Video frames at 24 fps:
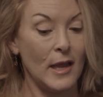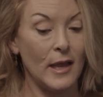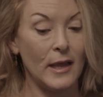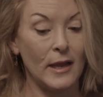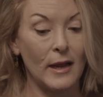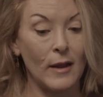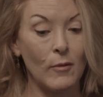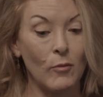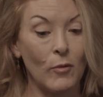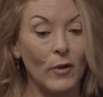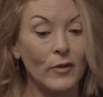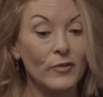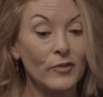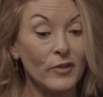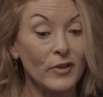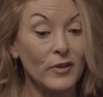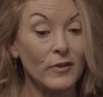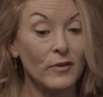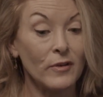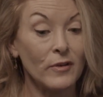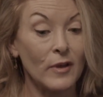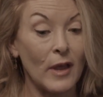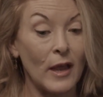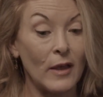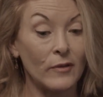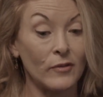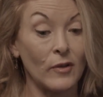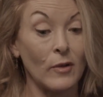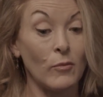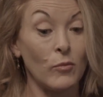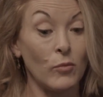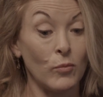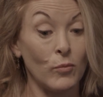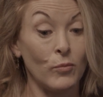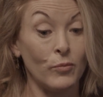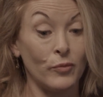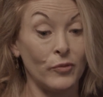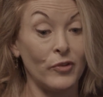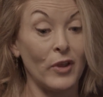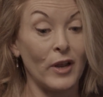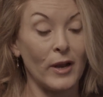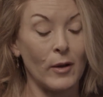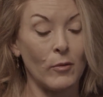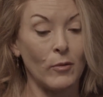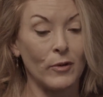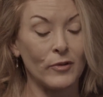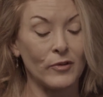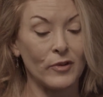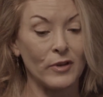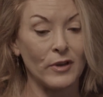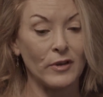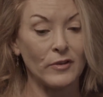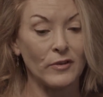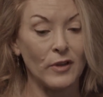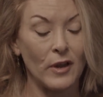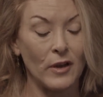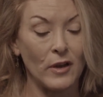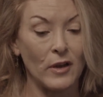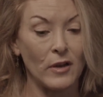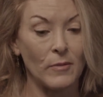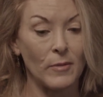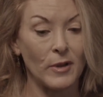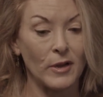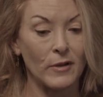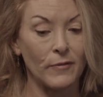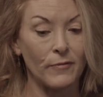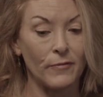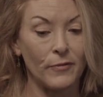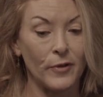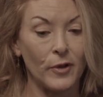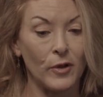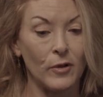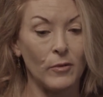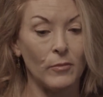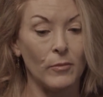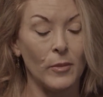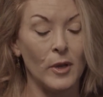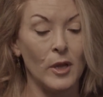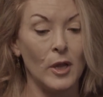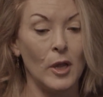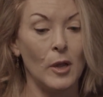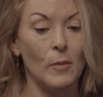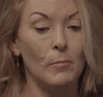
And I wasn't, as I said, I wasn't intending to make a film,